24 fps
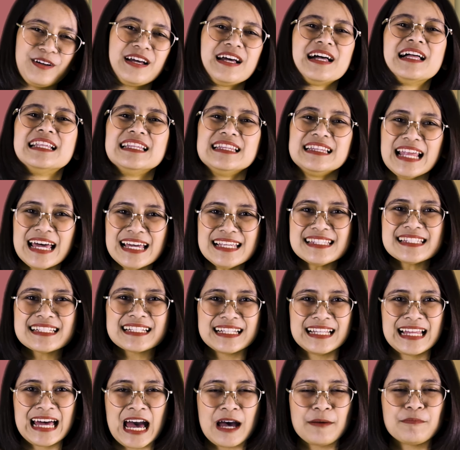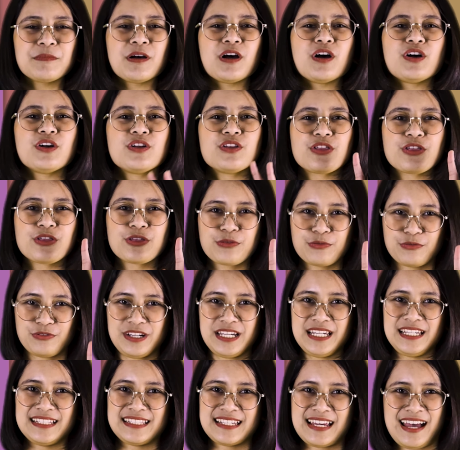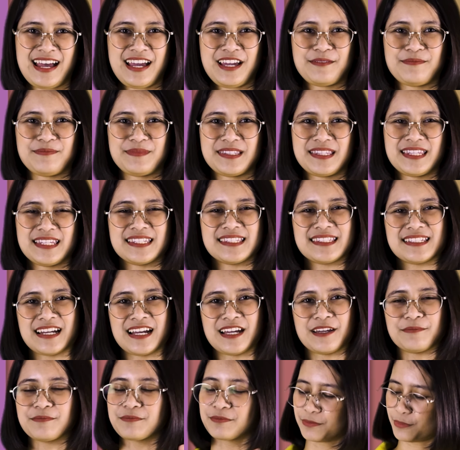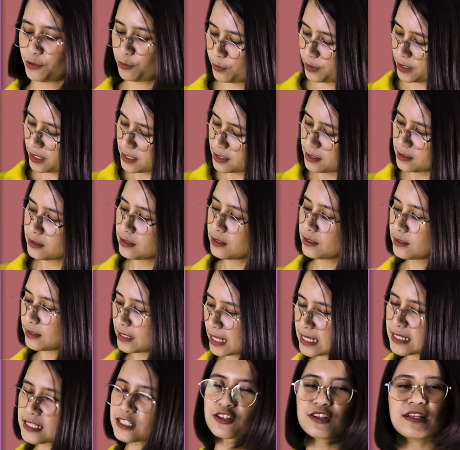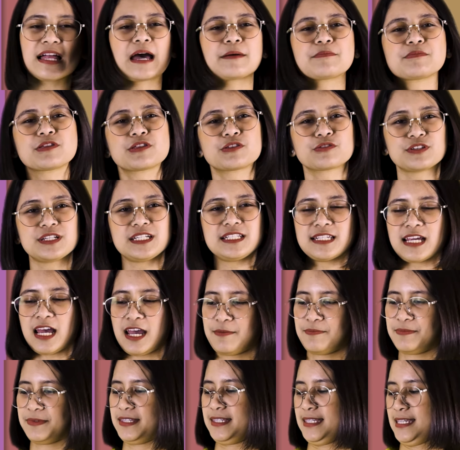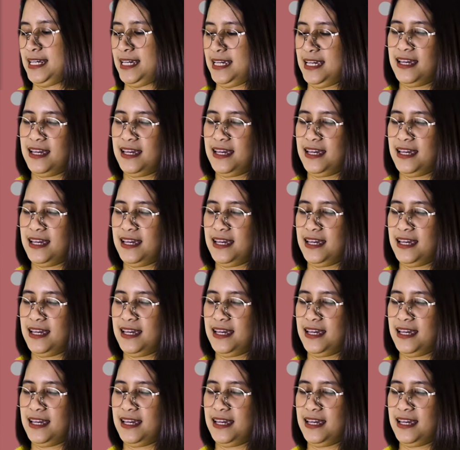let's clap 3 times this time. Okay, let's clap 3 times.